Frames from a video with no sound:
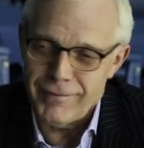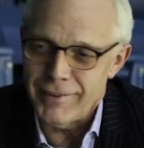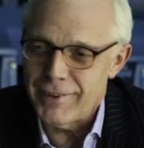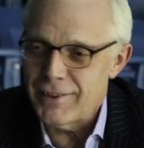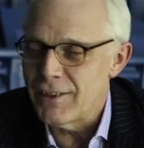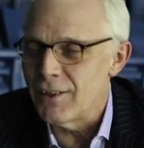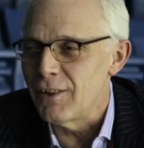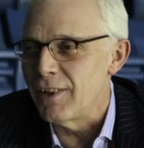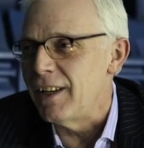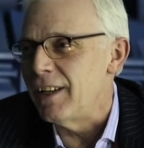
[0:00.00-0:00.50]

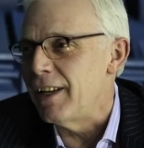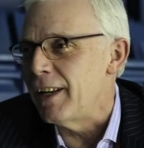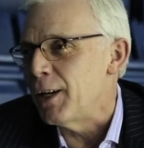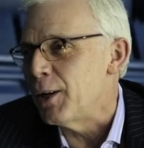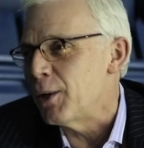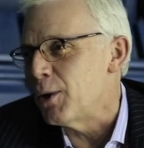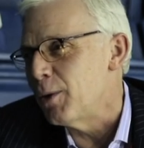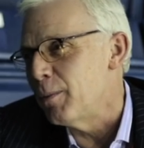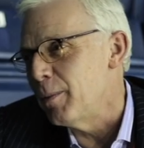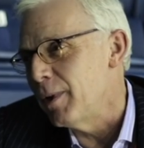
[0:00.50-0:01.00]
It's only
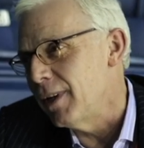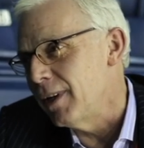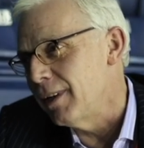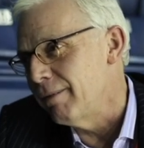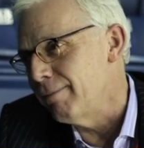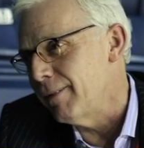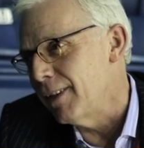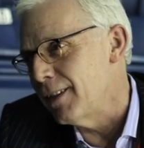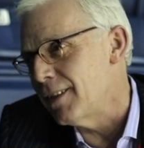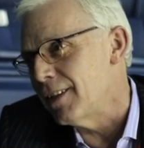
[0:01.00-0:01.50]
Linger coming in.
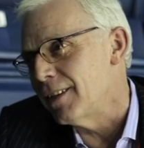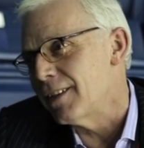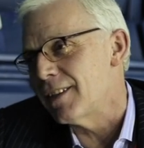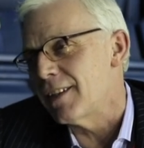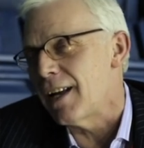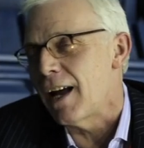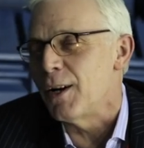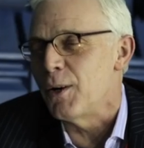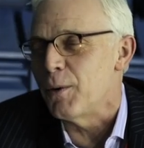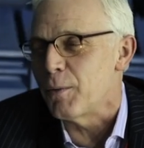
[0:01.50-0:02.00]
He's the
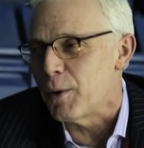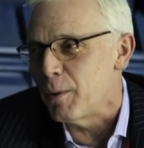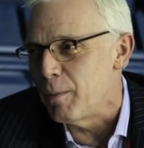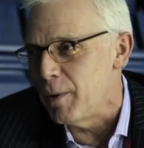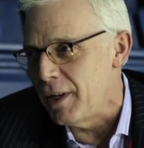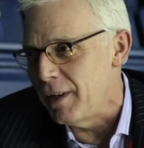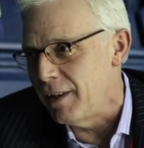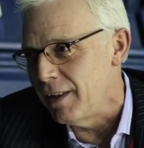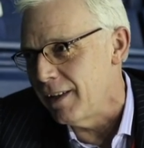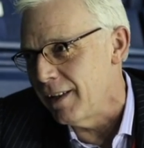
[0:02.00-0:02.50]
stand-up
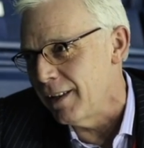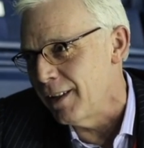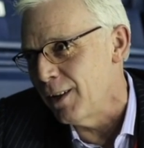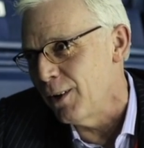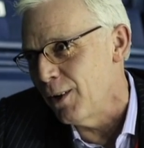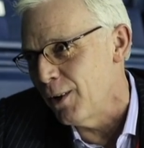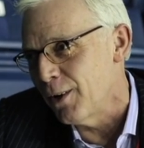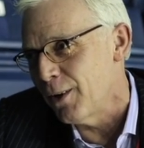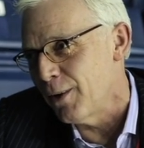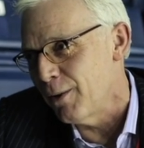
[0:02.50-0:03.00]
comedian in the
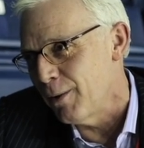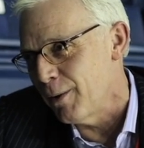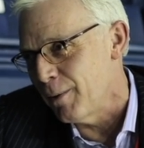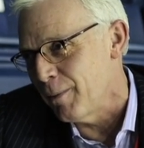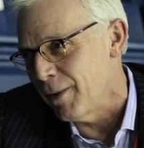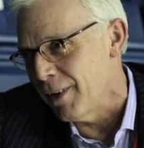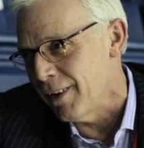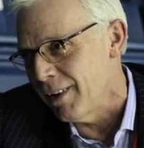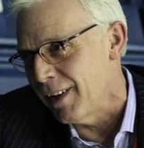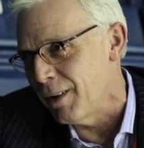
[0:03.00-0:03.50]
locker
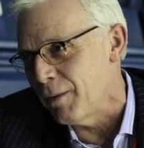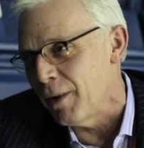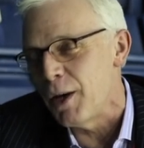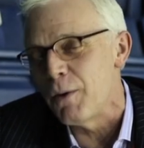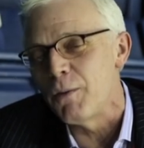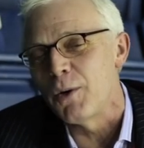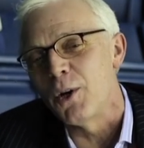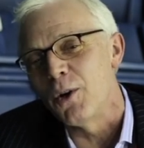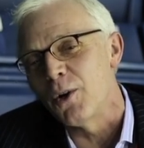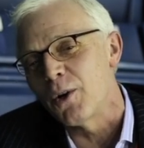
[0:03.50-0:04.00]
room. He
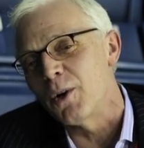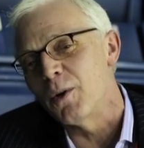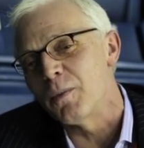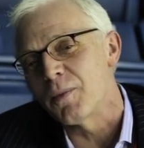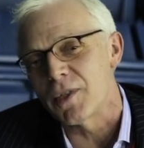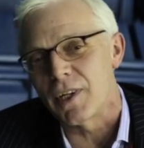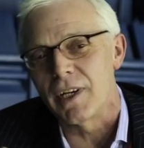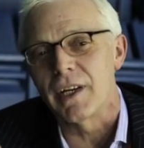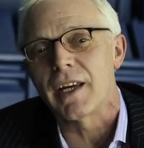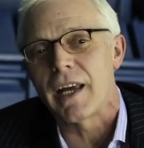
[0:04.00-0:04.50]
would look up,
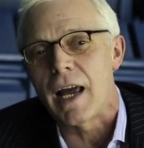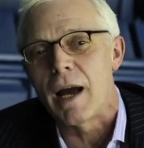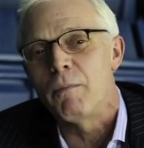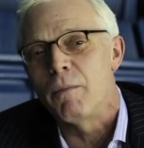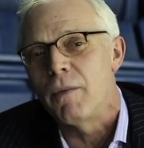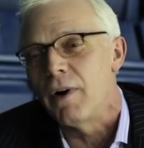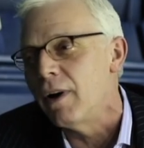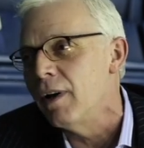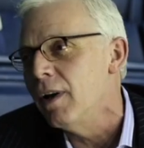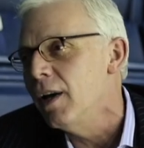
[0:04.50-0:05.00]
see a
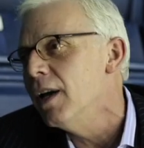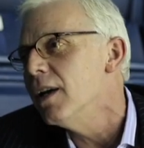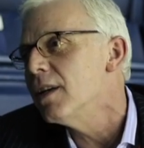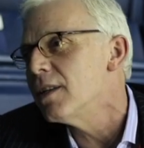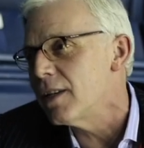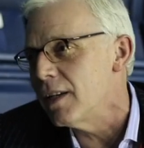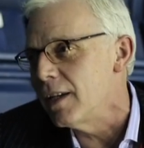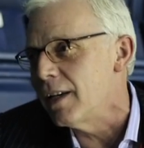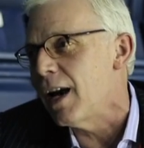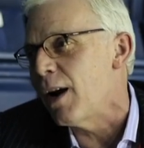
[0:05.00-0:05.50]
camera,
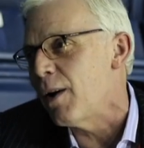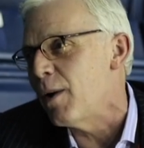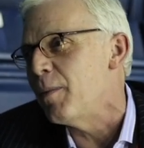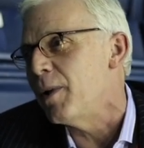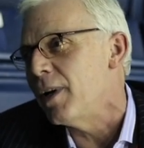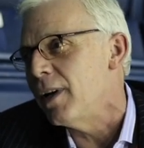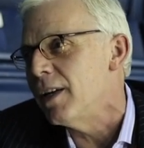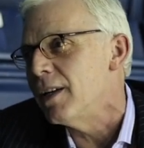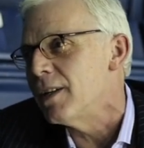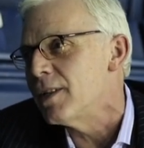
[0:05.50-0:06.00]
see Gary
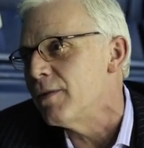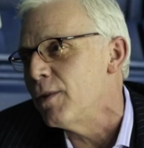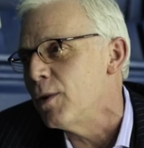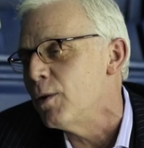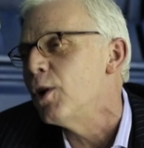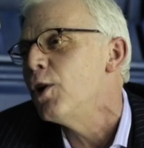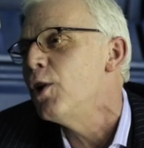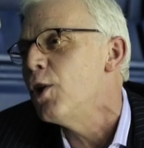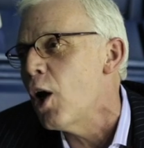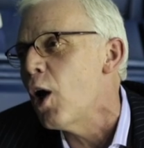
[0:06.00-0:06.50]
being
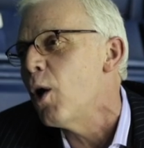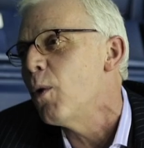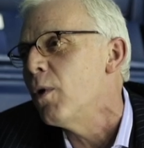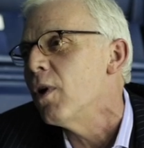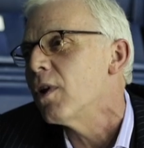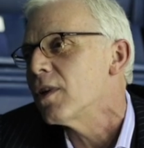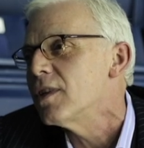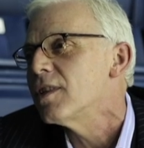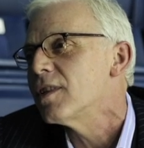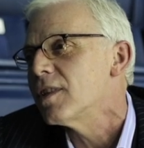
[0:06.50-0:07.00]
interviewed, and know
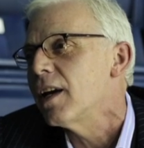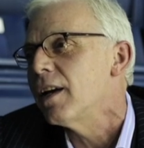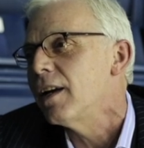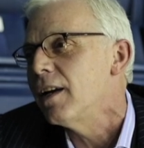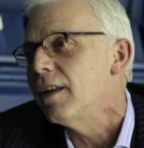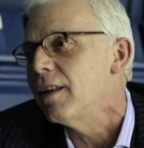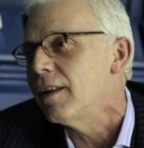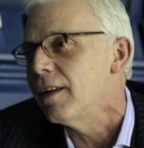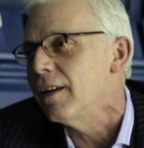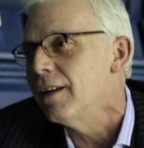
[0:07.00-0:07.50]
not to say
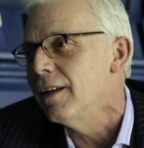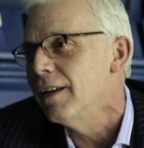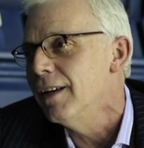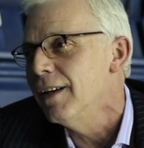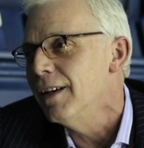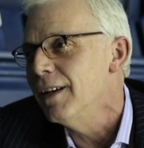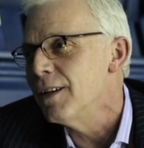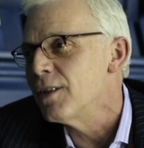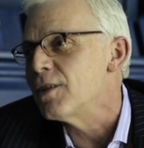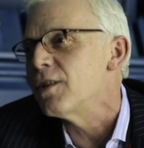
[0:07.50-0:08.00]
anything.
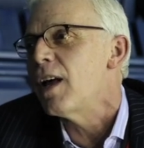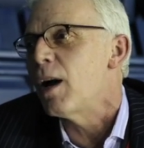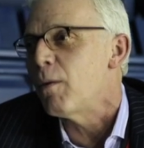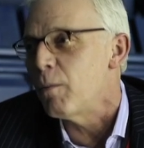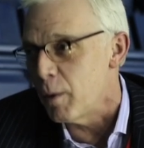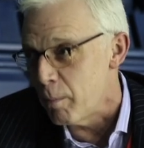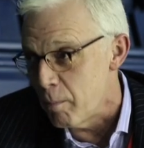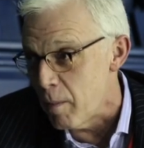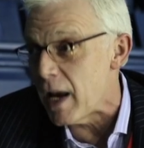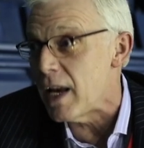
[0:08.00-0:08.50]
Yeah. So that
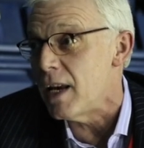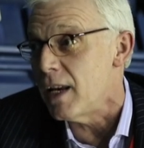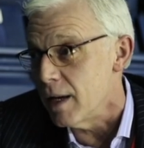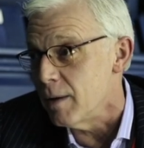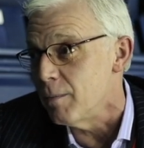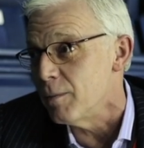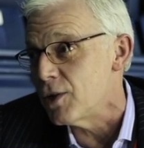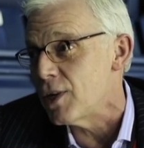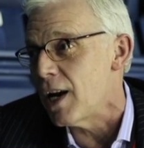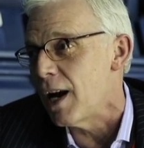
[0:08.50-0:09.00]
would make
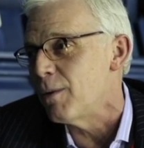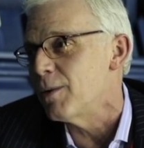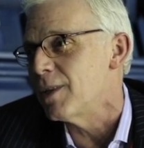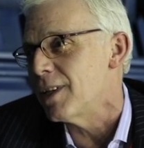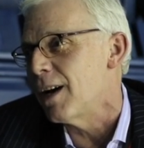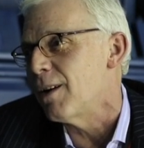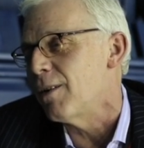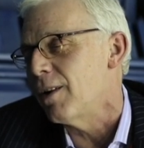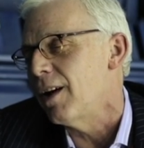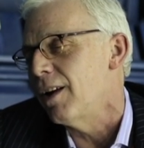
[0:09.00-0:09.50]
him shout
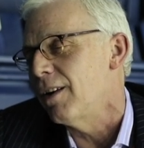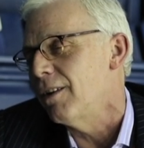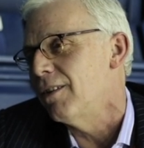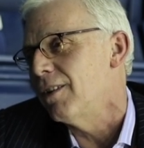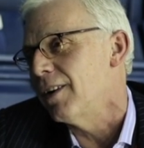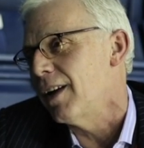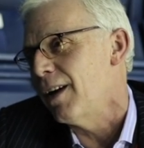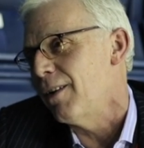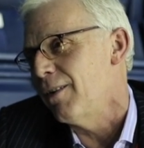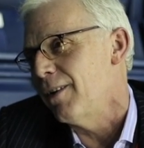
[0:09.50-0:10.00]
out,
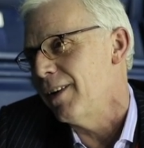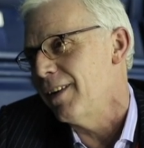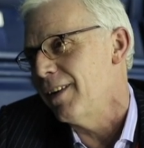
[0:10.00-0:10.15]
"Hello, Gary."